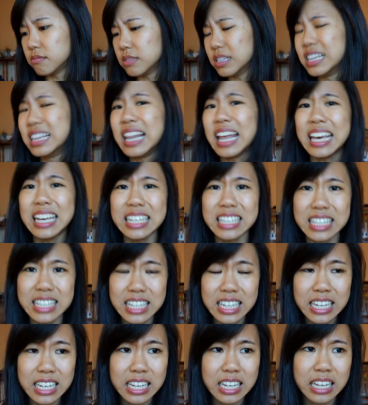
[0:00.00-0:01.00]

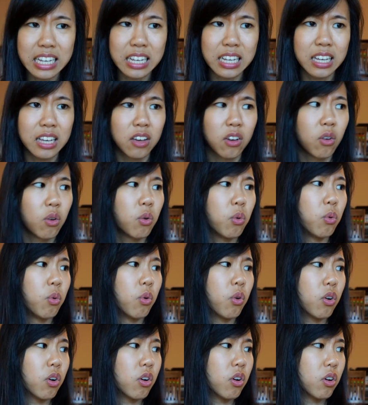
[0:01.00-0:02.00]
lazy,
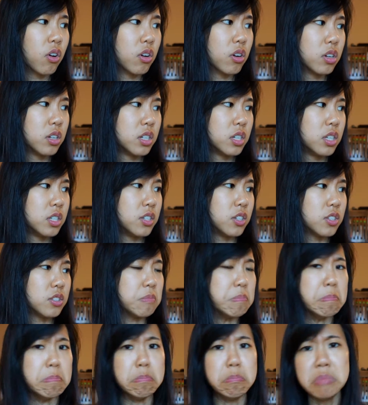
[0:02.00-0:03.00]
or
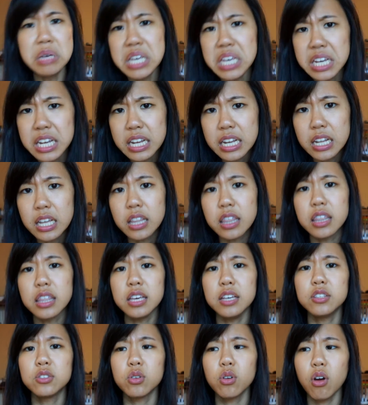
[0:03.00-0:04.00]
mean.
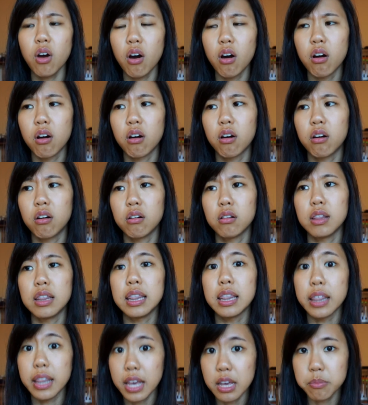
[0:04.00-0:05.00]
These are all
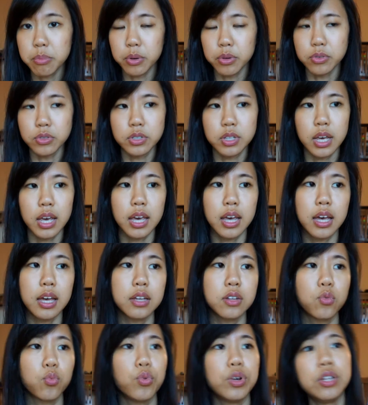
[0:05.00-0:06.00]
labels,
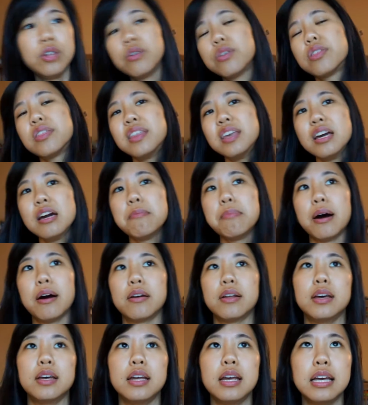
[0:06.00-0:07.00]
and when you think
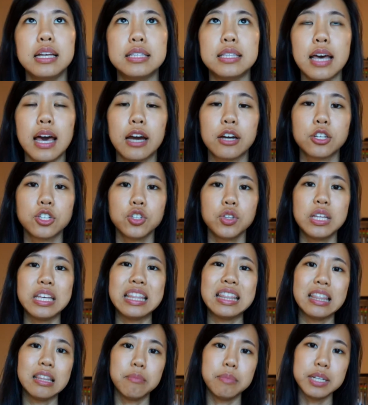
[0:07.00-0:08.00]
about it, it's actually
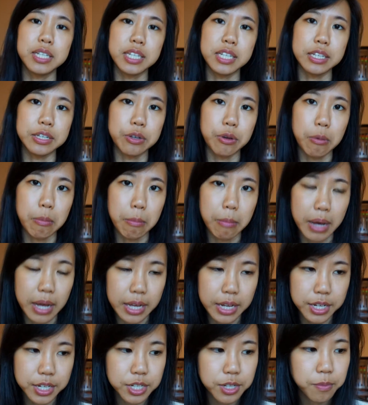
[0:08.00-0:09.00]
limiting your
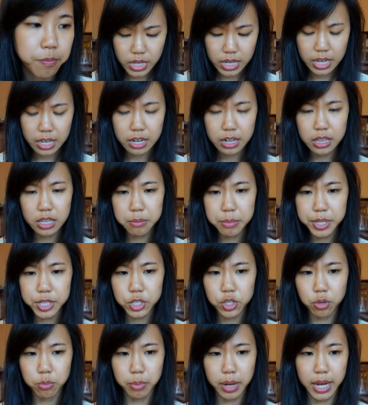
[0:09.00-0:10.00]
mind. It
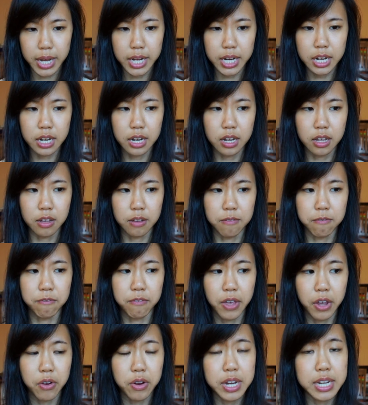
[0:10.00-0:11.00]
limits your mind in a
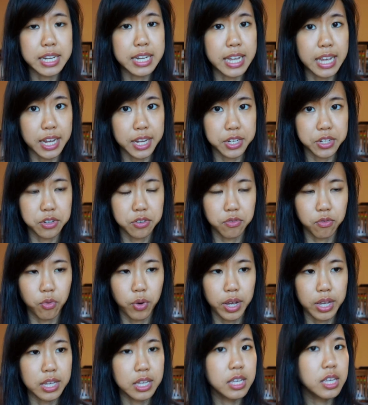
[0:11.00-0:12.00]
very negative
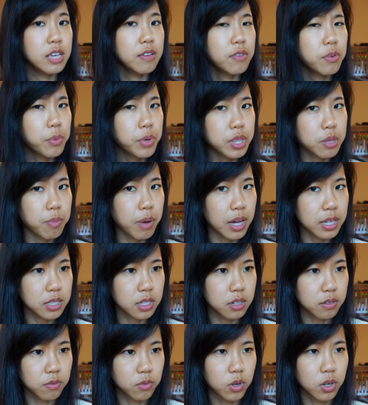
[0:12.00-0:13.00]
way, even with the
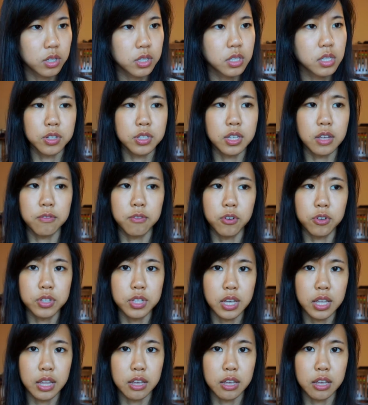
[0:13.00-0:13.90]
positive words. If you're saying